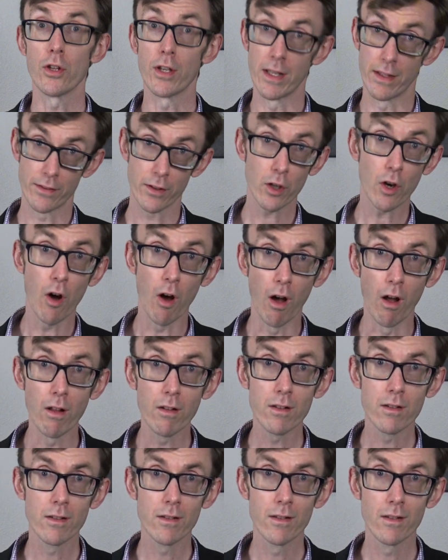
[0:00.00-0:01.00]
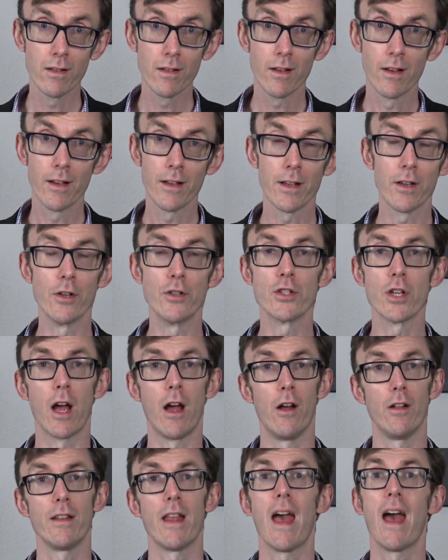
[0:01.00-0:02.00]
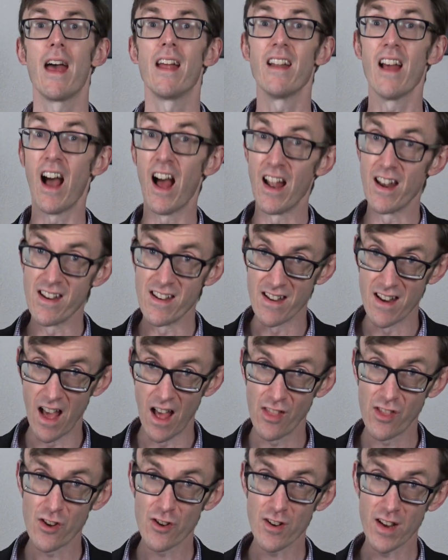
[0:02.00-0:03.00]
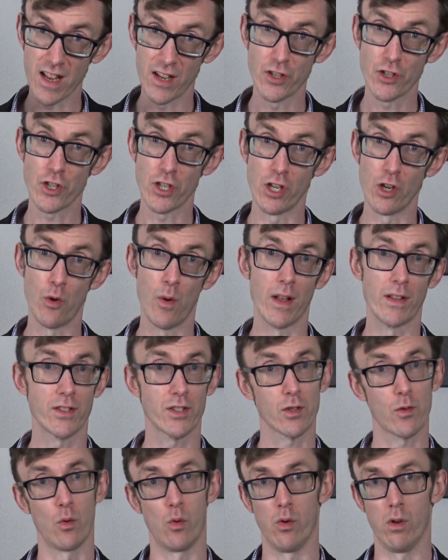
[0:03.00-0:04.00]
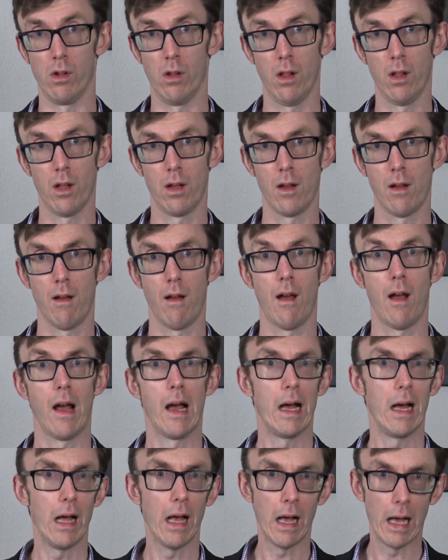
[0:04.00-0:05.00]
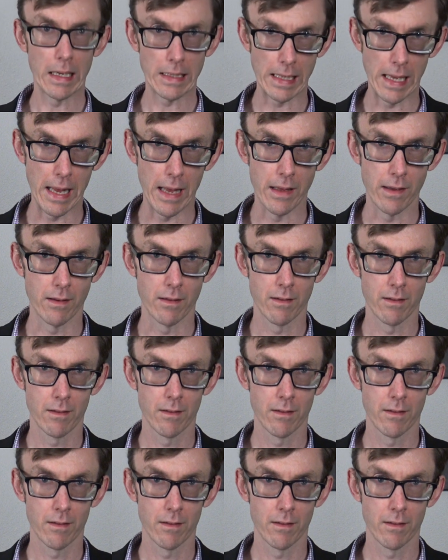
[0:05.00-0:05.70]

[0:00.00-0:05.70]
You get the call. Your child had another issue at school. Again.